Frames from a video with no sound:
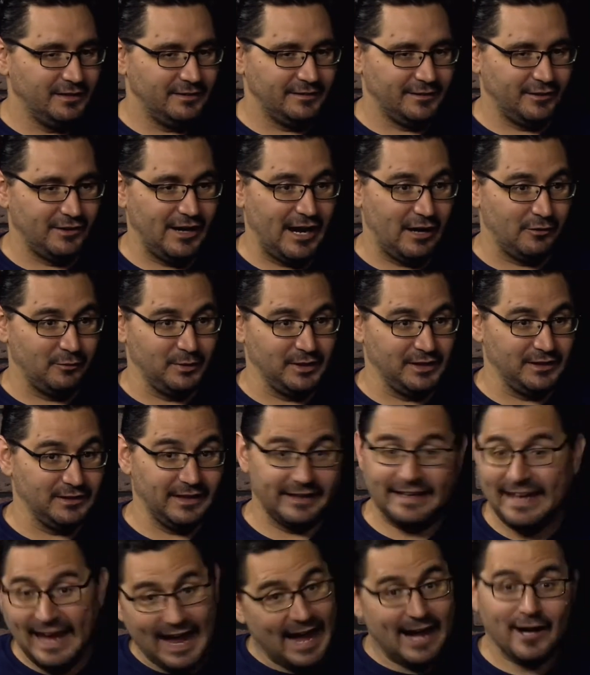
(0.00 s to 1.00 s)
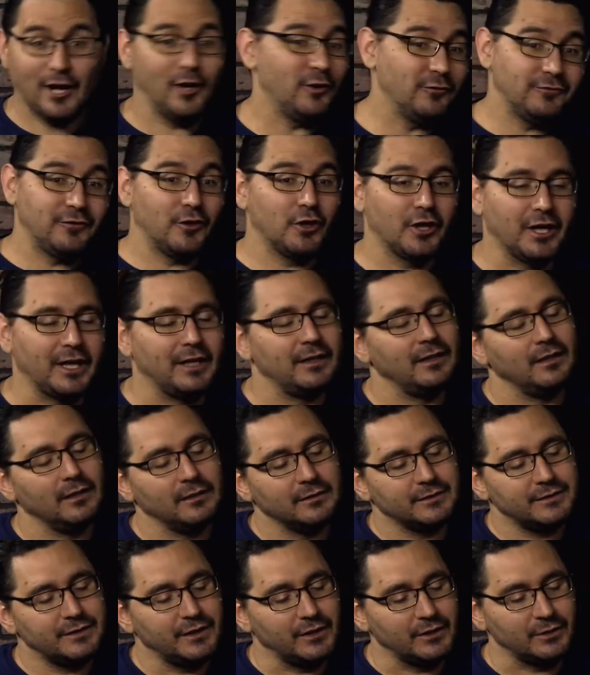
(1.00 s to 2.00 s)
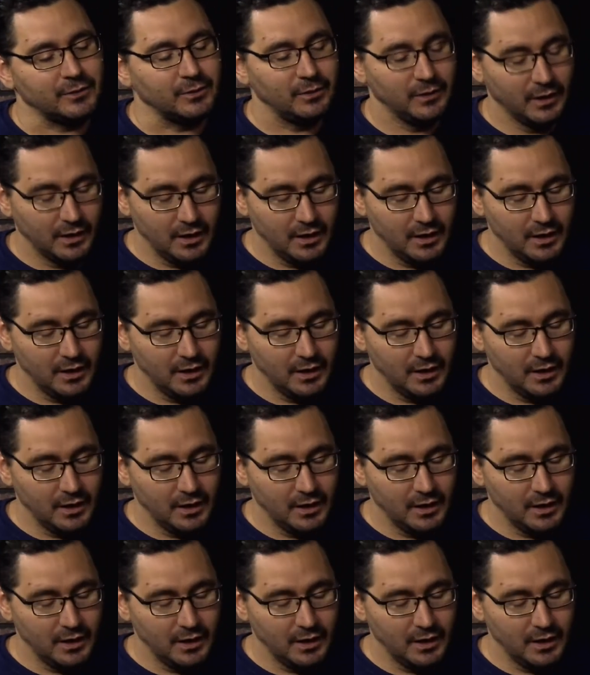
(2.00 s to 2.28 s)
They're not really like, yeah, go for it. So.